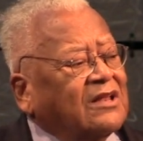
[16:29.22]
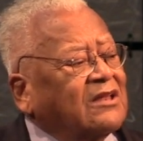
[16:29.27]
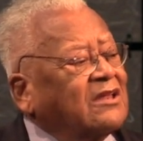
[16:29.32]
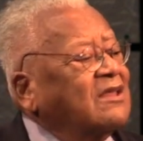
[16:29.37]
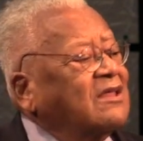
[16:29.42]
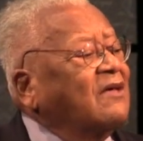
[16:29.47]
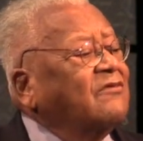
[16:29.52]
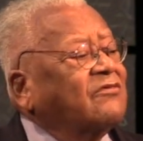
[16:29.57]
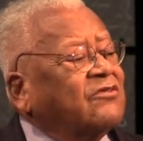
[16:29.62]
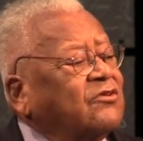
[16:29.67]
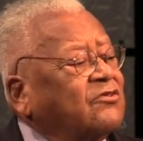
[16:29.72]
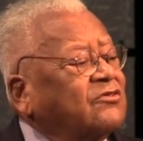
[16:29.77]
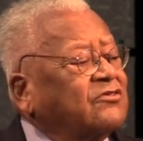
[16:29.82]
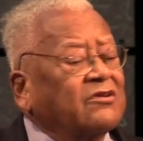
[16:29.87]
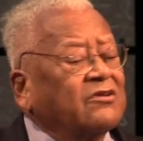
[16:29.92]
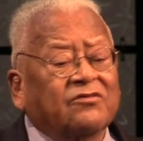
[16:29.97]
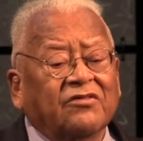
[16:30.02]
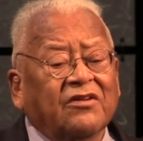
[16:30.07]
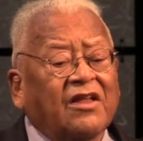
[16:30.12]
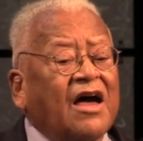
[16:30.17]
lovers
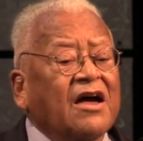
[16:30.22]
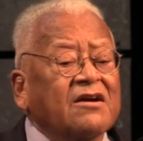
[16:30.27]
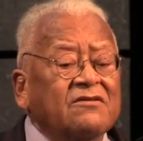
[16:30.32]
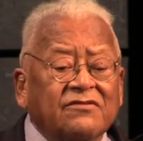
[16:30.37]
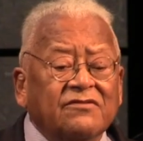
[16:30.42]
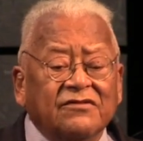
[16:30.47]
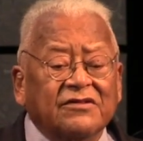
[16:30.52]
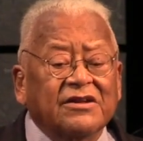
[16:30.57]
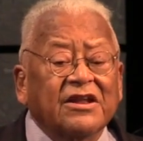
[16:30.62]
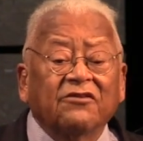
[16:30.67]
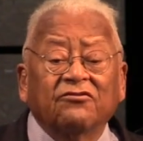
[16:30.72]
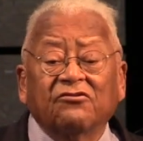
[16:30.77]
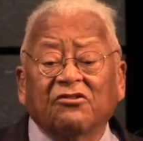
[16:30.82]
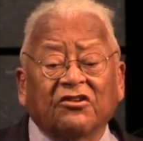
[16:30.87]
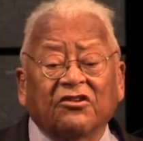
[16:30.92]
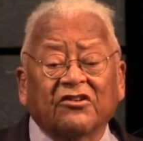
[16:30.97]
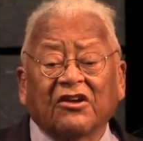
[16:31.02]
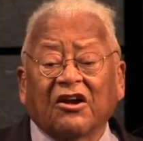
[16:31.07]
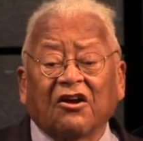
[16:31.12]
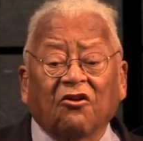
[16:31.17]
of life in every
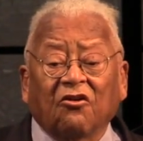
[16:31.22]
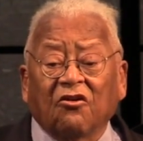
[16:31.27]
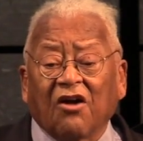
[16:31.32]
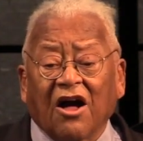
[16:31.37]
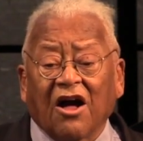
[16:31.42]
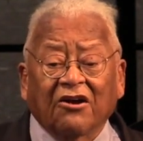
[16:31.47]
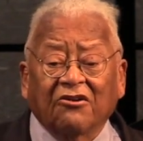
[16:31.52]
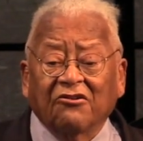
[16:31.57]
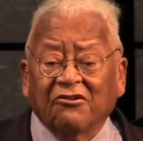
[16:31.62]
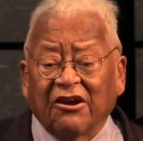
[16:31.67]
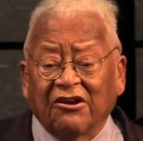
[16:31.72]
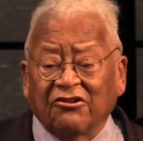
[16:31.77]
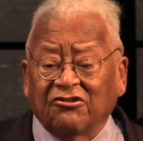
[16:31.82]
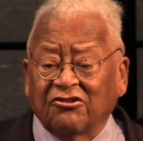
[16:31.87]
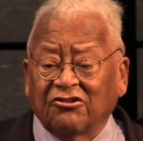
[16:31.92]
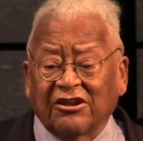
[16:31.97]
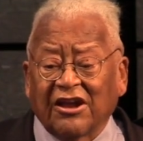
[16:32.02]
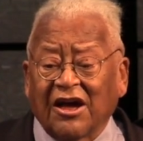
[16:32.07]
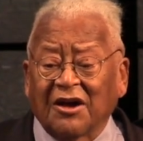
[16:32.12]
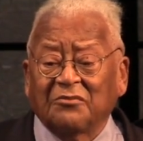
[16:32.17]
single
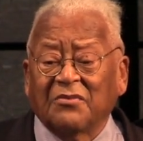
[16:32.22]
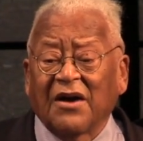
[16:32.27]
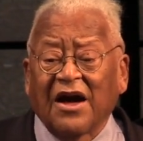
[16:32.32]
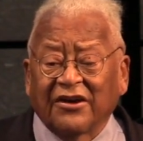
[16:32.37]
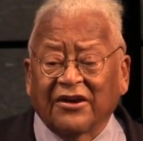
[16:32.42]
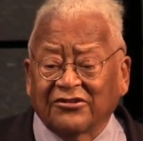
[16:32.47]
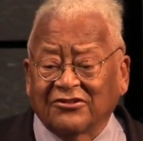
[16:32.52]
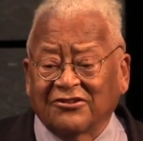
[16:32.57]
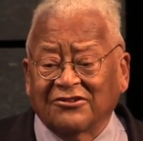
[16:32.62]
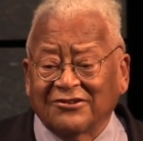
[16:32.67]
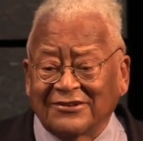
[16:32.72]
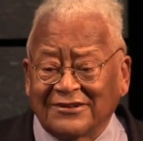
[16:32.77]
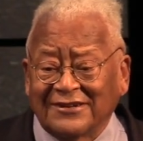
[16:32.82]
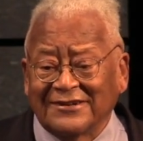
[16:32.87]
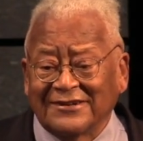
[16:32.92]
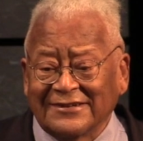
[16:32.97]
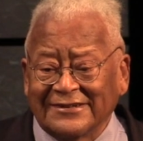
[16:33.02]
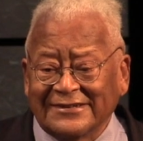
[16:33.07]
congregation I passed.